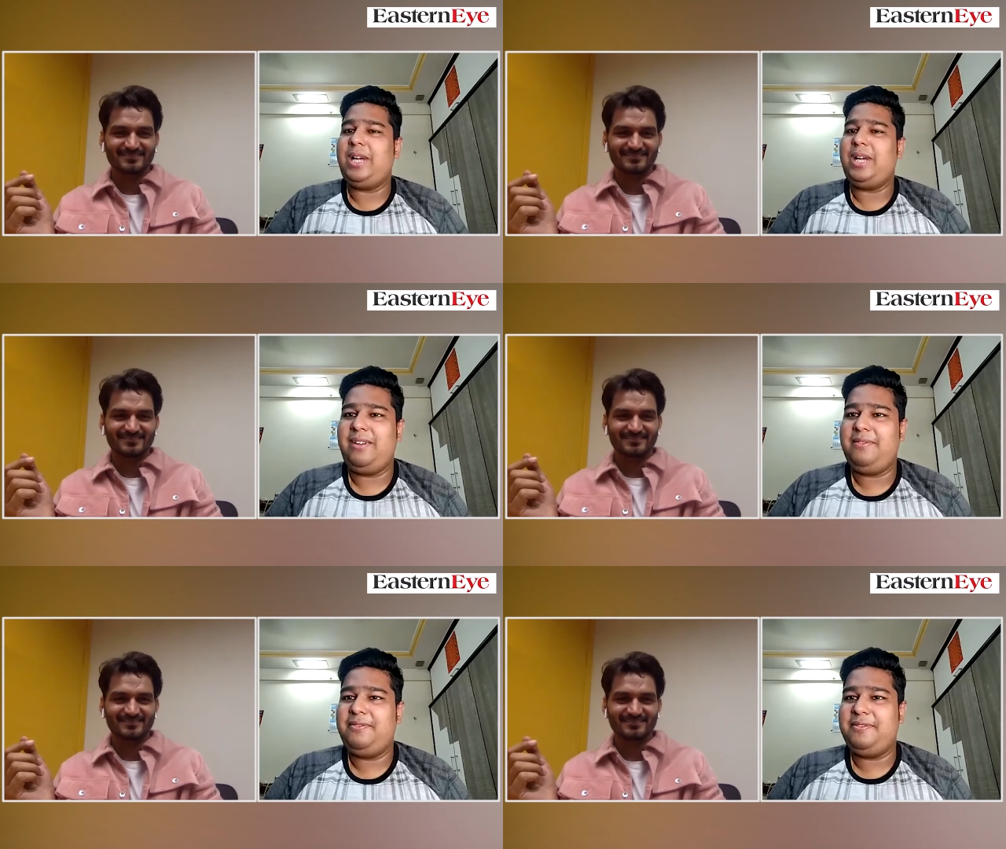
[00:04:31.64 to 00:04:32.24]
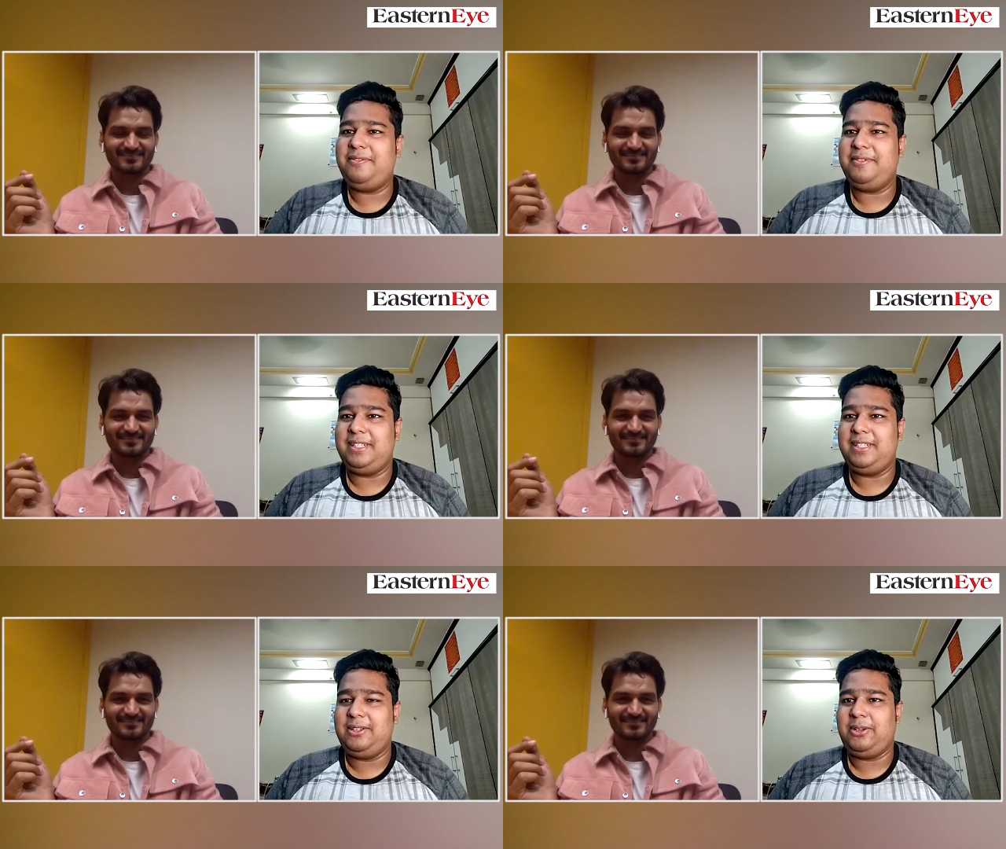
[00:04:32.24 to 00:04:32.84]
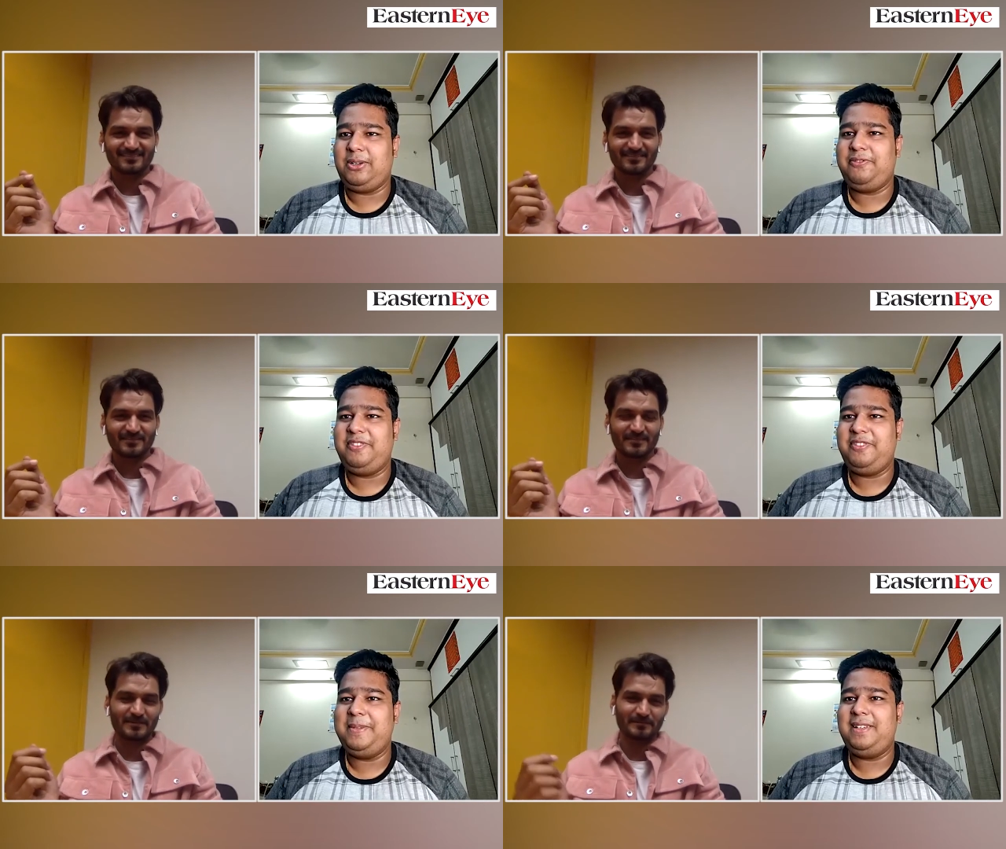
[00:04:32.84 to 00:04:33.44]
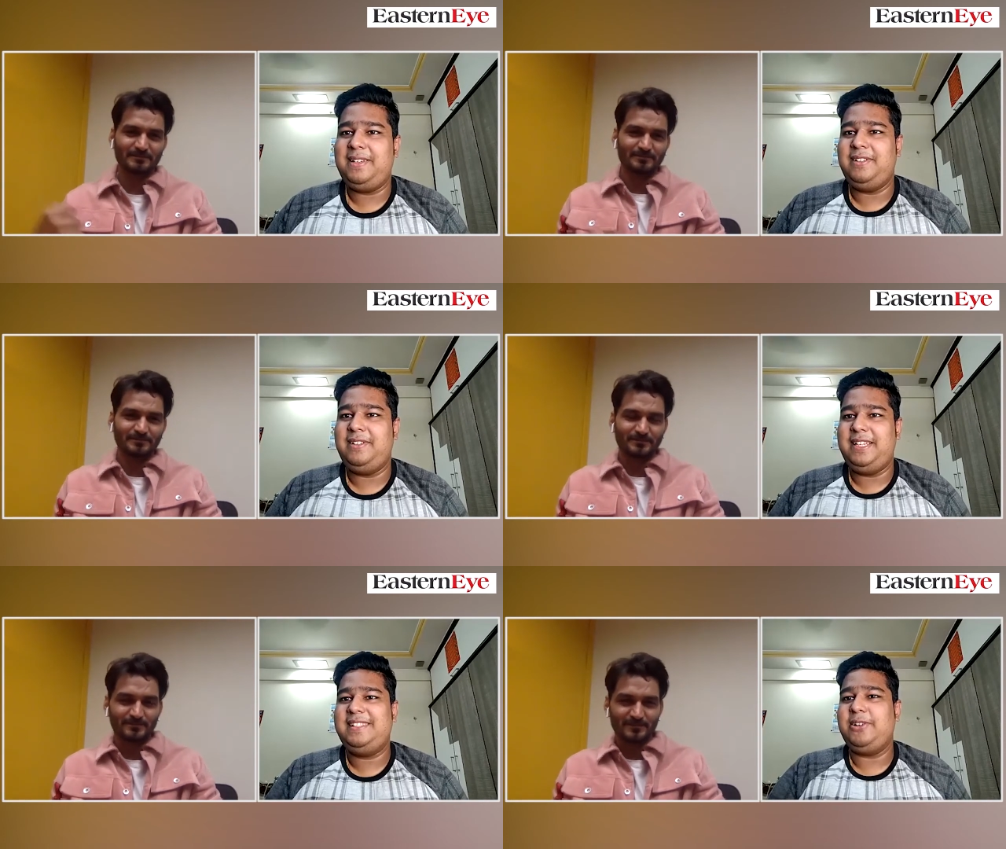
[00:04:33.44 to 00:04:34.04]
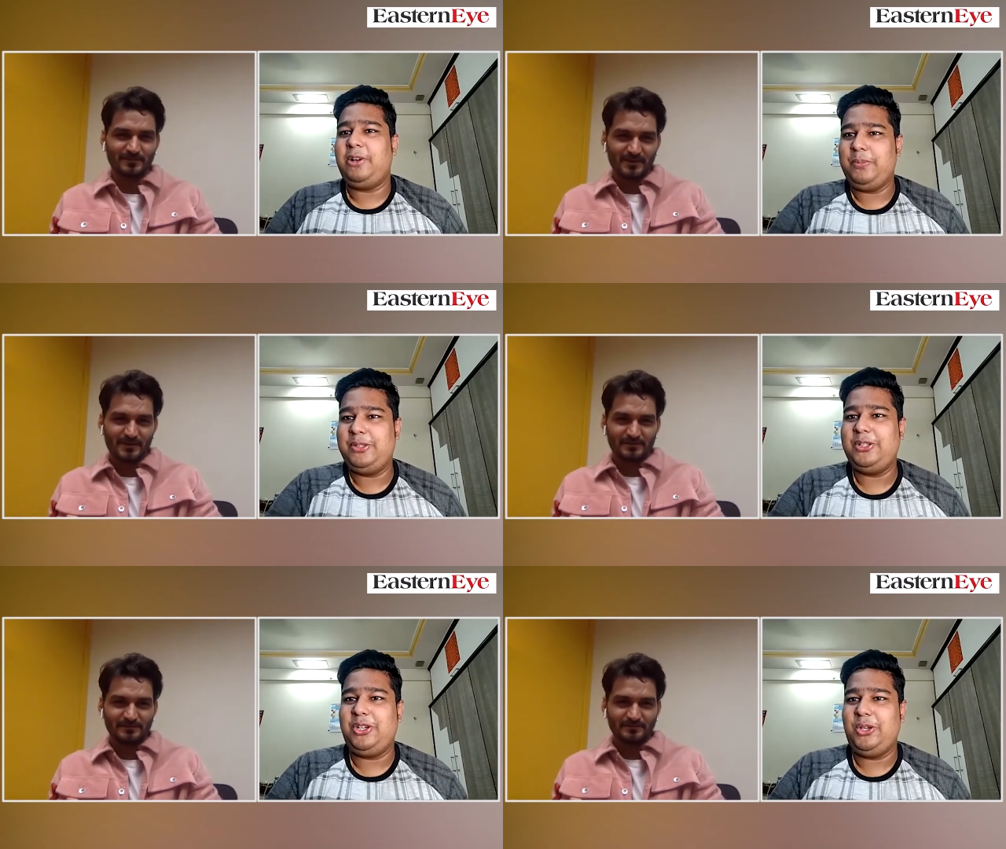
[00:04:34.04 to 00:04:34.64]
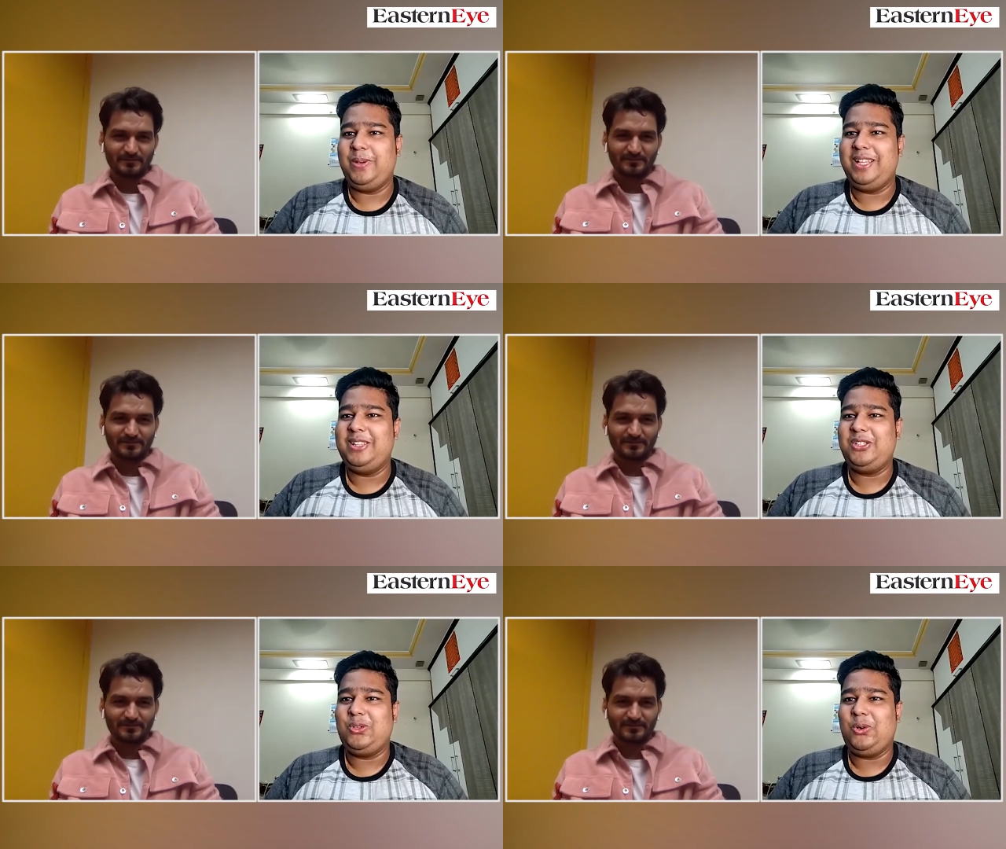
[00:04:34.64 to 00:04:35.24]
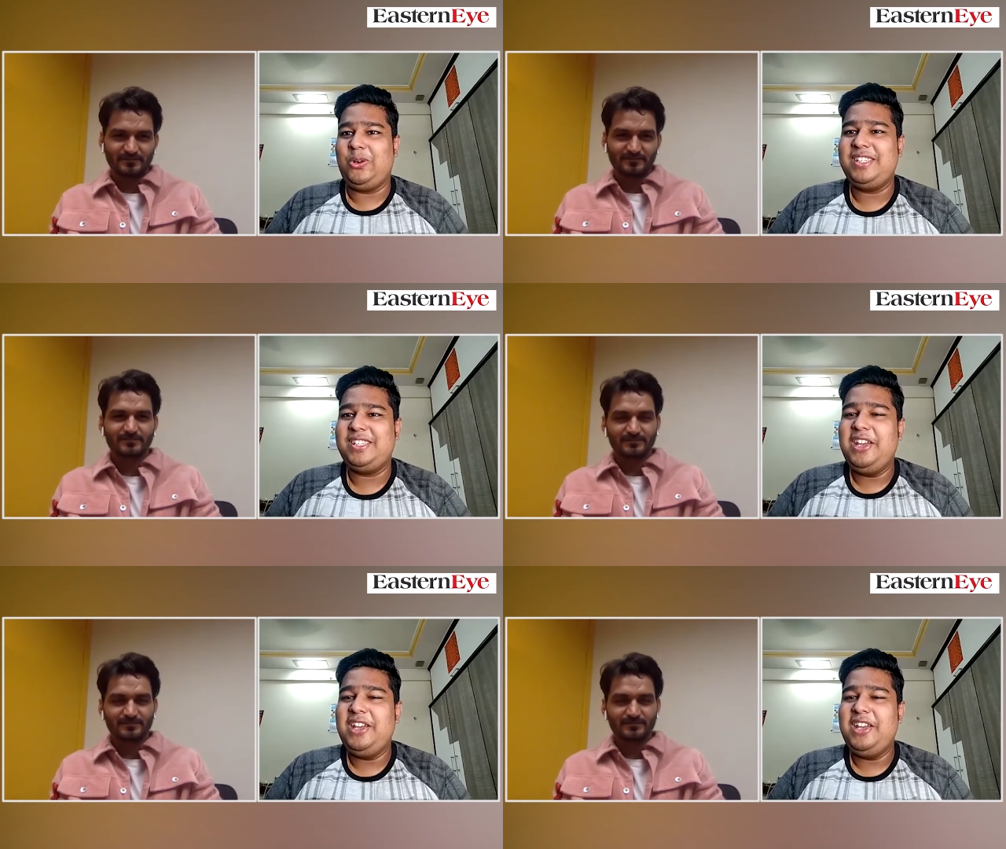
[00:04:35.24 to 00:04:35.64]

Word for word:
Speaker 1: I mean, you have a lot of female leads opposite you in the songs.